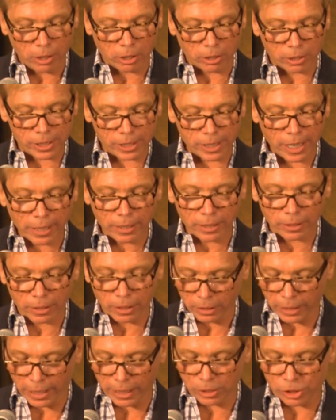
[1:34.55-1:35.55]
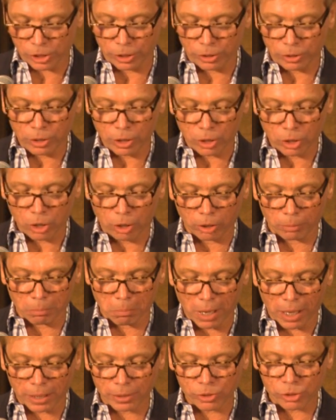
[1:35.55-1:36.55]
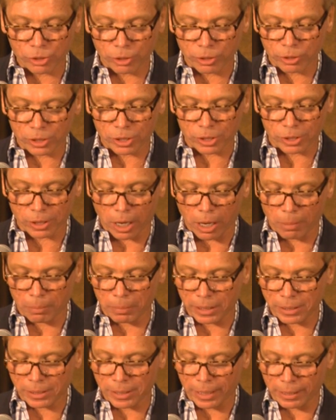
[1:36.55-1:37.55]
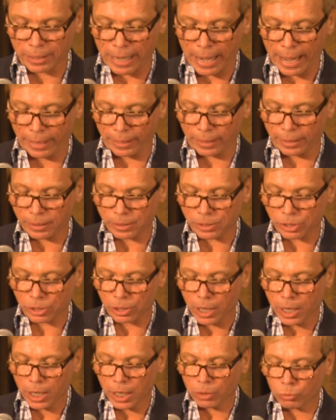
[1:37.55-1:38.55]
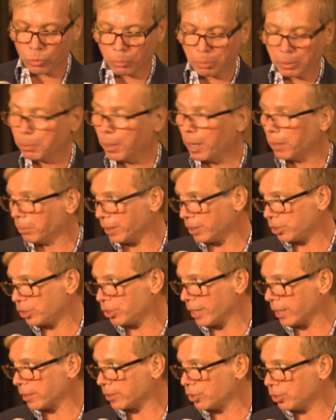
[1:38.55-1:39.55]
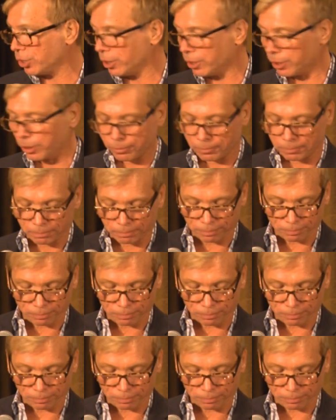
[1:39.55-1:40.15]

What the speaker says: Her second collection, called Monsters, Zombies, and Addicts, will be published next year.